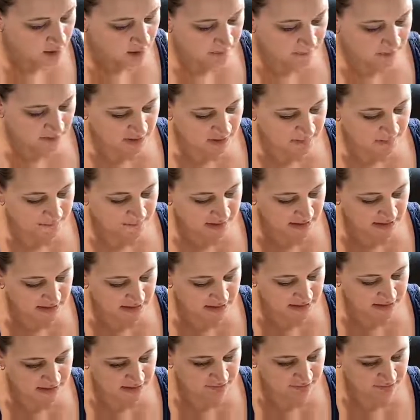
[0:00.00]
But the
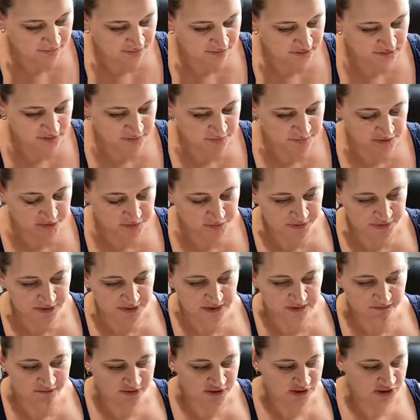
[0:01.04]
main difference between
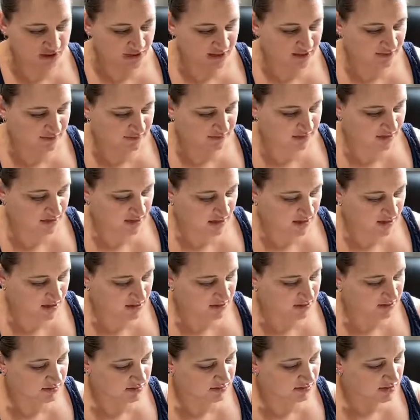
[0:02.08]
an FHA and a VA
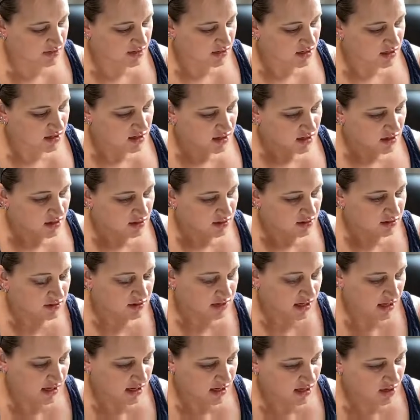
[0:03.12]
is
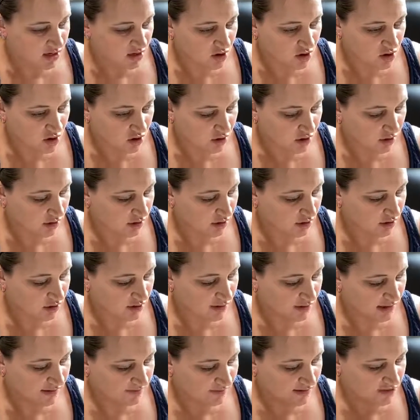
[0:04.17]

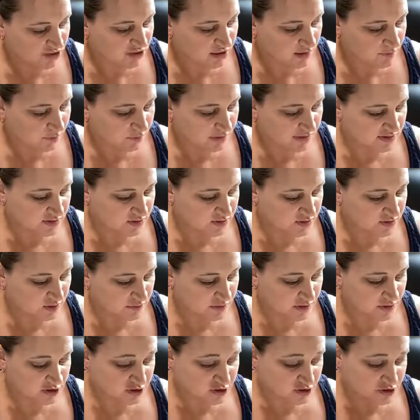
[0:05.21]
FHA appraisals are
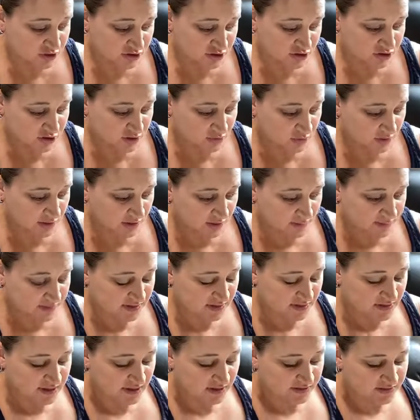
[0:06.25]
much stricter when it comes to
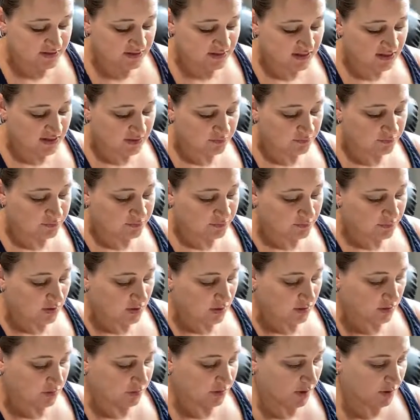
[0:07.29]
safety and
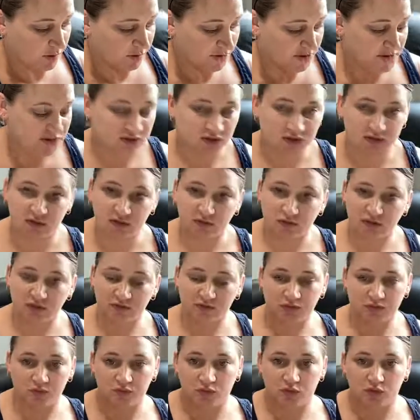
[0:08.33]
on the property. So they'll look
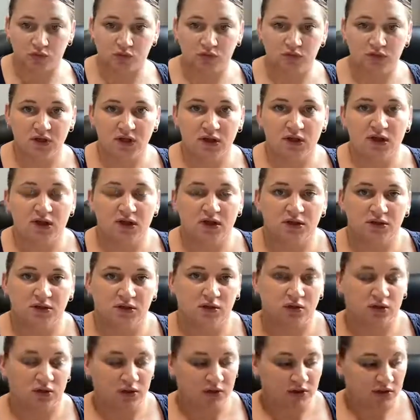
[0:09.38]
for mold.
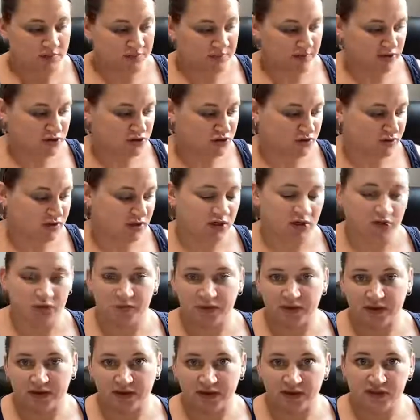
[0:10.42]
They'll look and make sure that your
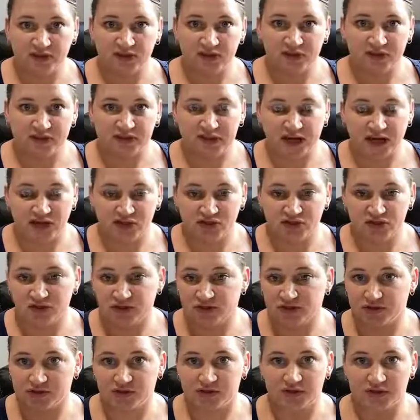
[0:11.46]
railings are attached on
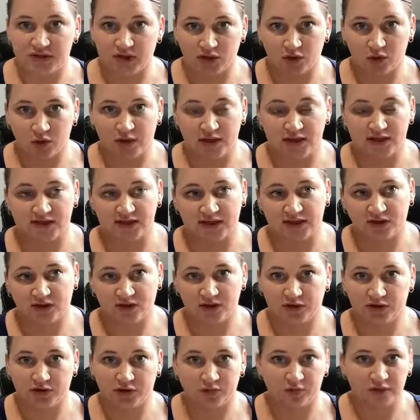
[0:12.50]
your stairways and on
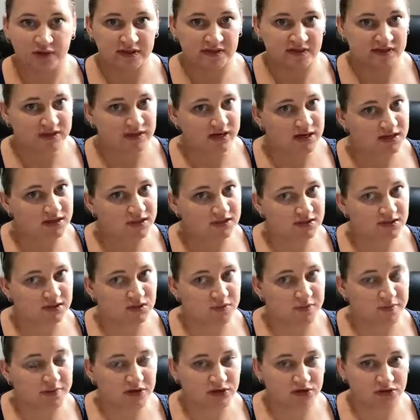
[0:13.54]
your raised decks. They'll
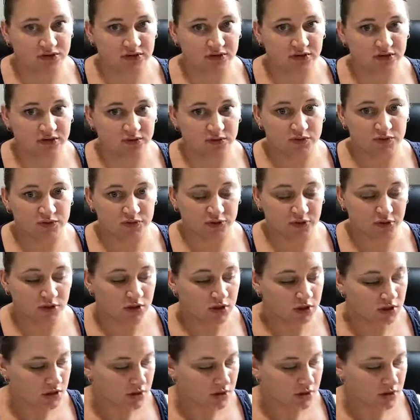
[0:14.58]
make sure that those are